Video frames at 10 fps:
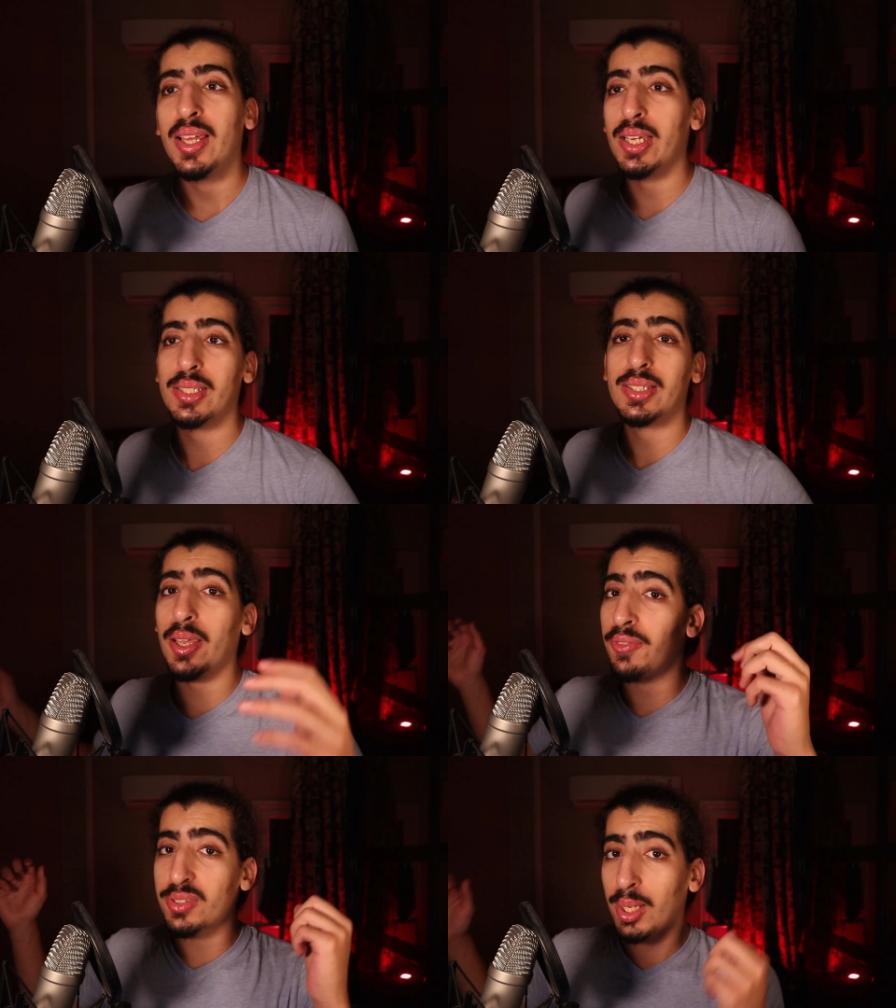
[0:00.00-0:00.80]
is
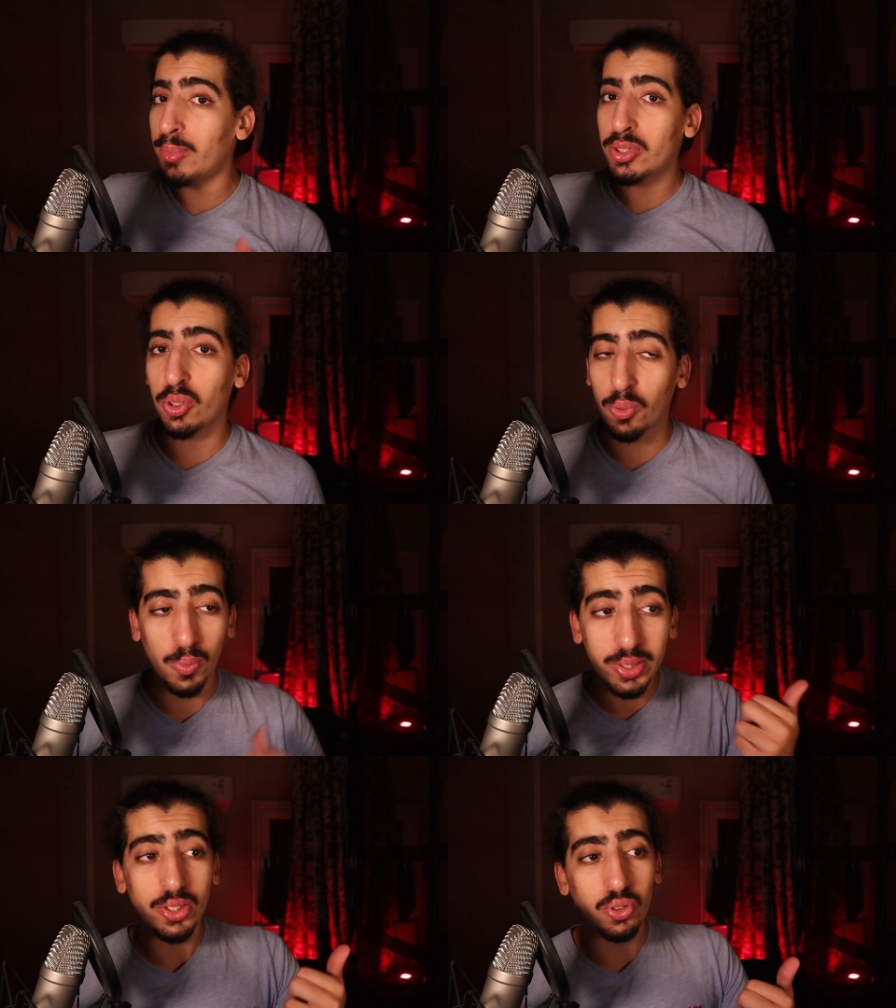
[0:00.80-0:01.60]
if someone you
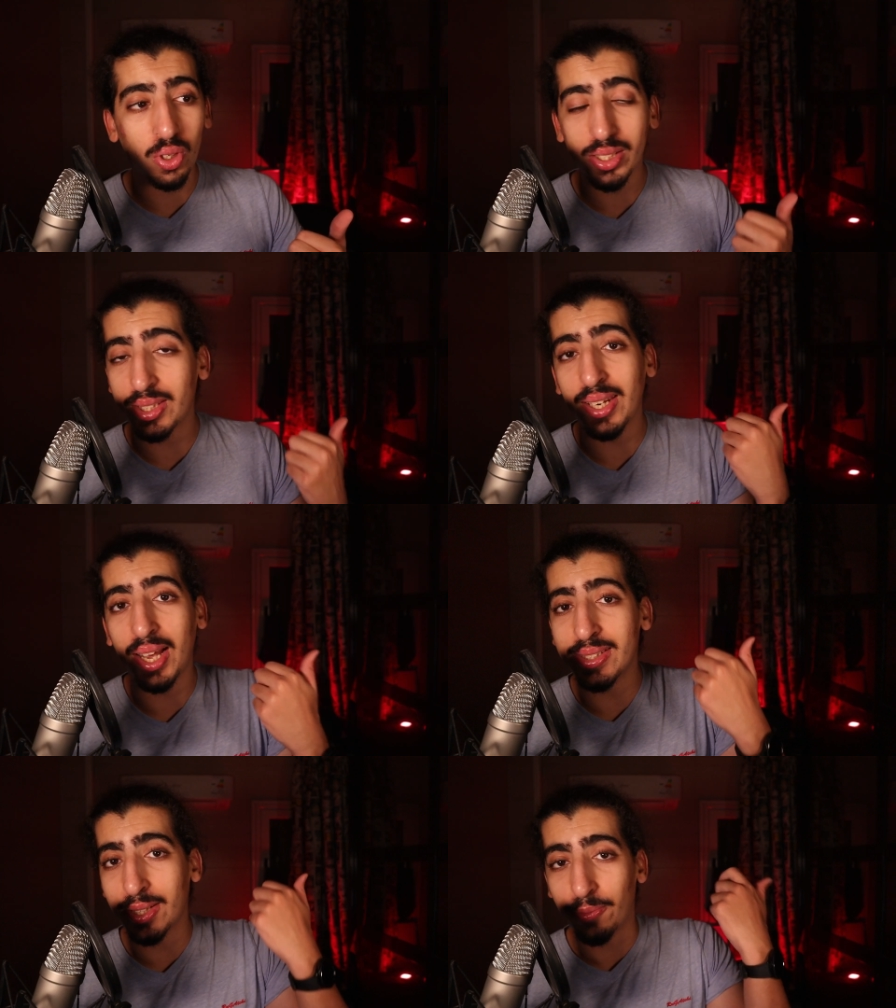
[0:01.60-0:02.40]
already trust and
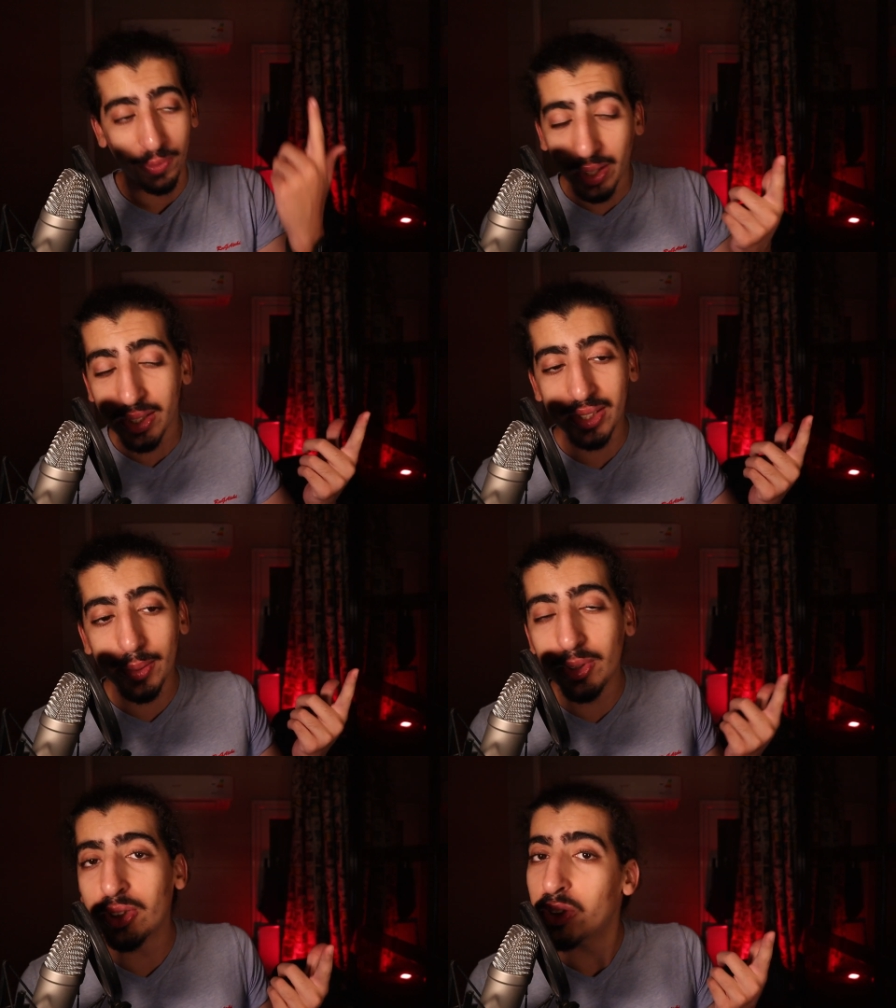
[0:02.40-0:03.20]
has a very
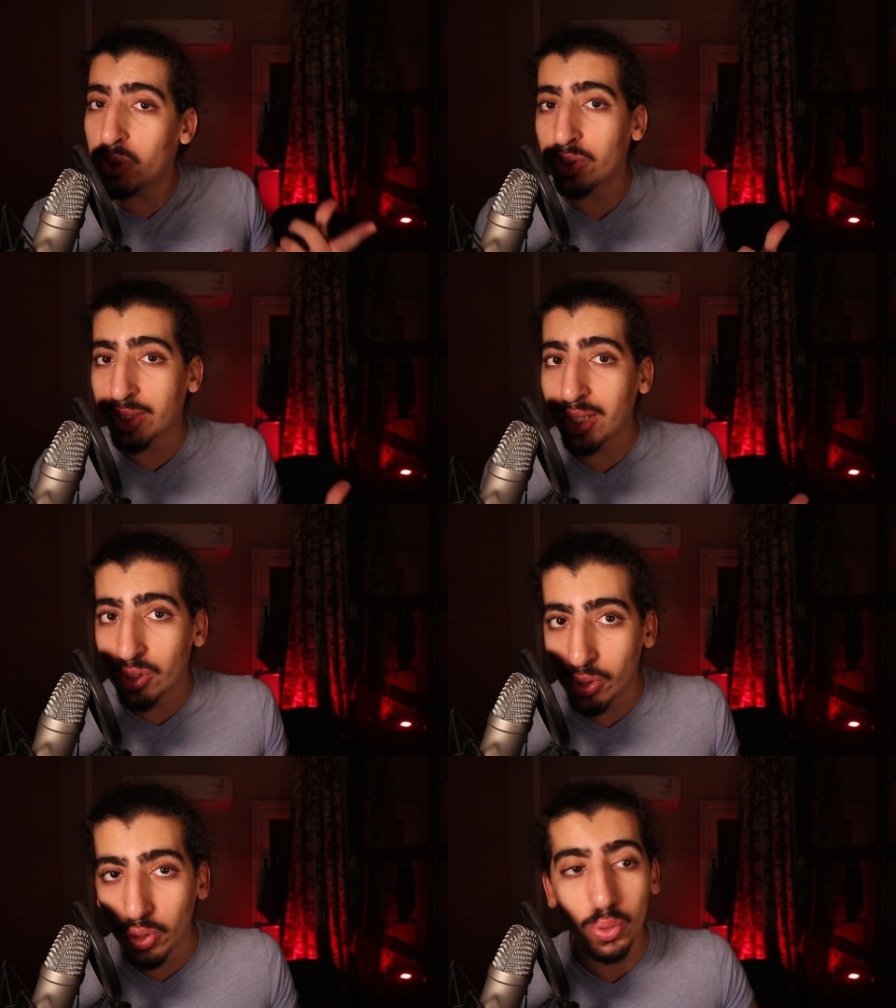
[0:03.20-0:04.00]
similar use
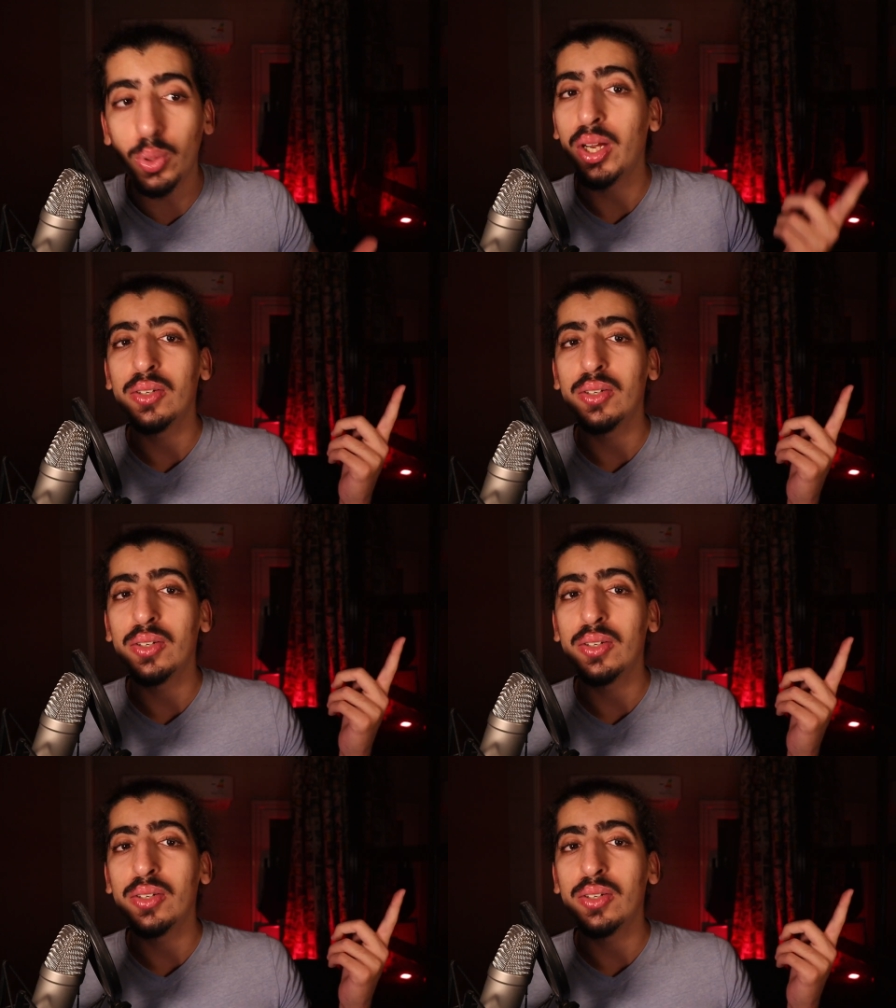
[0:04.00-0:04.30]
case to you